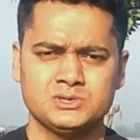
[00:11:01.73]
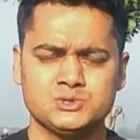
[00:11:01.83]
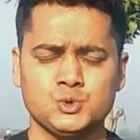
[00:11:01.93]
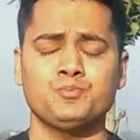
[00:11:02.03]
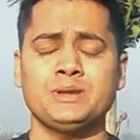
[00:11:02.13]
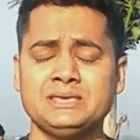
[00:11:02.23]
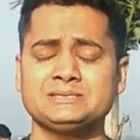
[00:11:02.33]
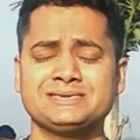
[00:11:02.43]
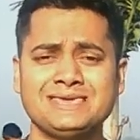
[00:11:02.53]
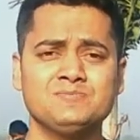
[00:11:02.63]
So
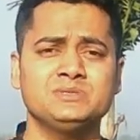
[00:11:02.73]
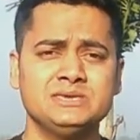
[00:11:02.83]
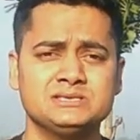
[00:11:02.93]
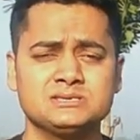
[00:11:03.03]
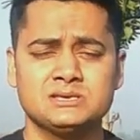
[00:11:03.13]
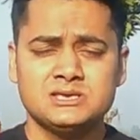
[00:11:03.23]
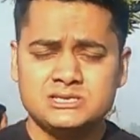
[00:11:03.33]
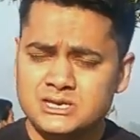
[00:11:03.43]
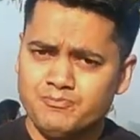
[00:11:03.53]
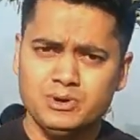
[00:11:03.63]
please keep these
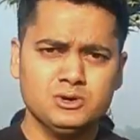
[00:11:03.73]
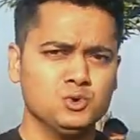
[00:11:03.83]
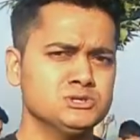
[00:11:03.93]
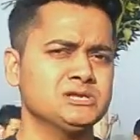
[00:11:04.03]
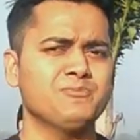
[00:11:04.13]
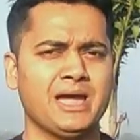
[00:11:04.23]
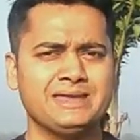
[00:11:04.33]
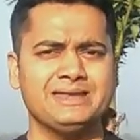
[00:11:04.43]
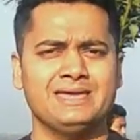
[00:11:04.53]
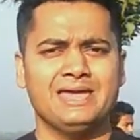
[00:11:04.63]
simple rules in
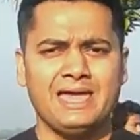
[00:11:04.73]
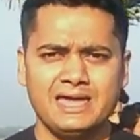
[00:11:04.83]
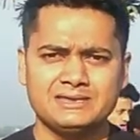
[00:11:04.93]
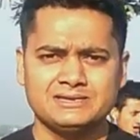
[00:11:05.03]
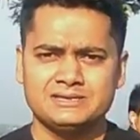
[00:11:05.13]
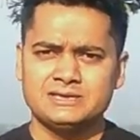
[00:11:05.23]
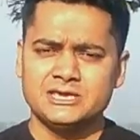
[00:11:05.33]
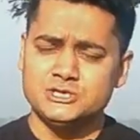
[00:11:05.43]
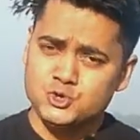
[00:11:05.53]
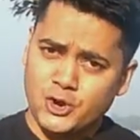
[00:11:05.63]
mind and
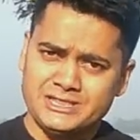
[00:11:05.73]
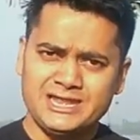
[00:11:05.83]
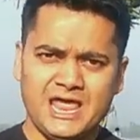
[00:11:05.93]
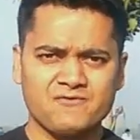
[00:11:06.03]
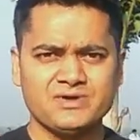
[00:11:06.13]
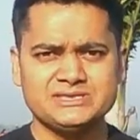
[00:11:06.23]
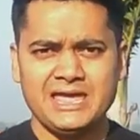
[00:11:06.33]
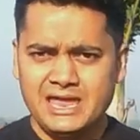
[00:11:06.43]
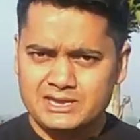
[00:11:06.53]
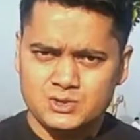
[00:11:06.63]
enjoy the language
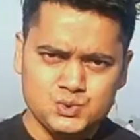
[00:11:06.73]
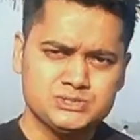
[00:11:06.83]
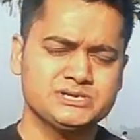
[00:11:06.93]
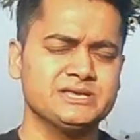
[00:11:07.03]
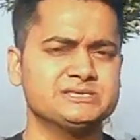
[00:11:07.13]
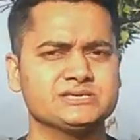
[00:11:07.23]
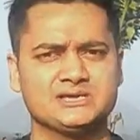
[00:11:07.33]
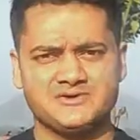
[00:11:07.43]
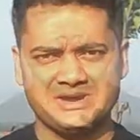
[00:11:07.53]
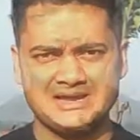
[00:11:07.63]
and use the tenses
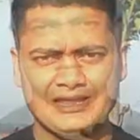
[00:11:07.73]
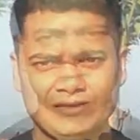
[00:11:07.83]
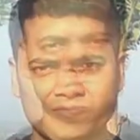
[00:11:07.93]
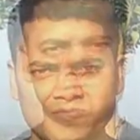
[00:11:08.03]
correctly.